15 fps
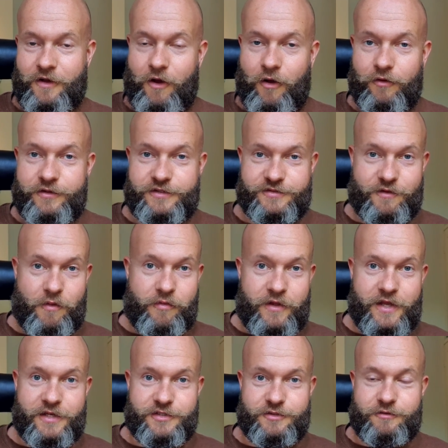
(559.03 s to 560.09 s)
All these
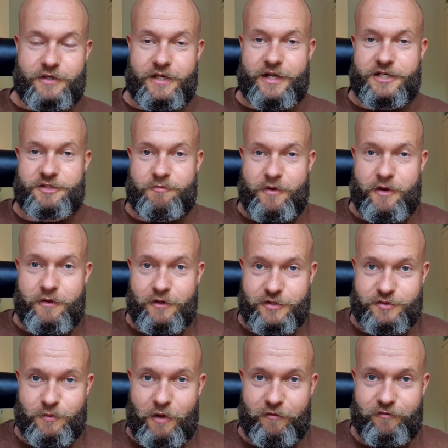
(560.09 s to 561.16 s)
things you can
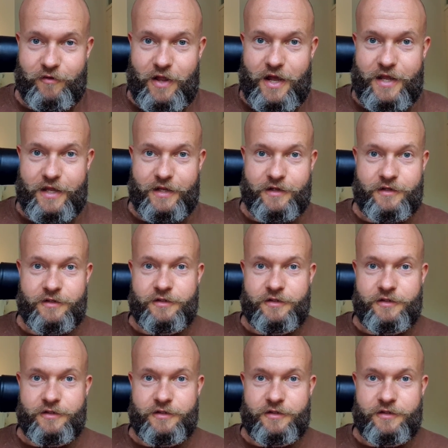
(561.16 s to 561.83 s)
experience while flying.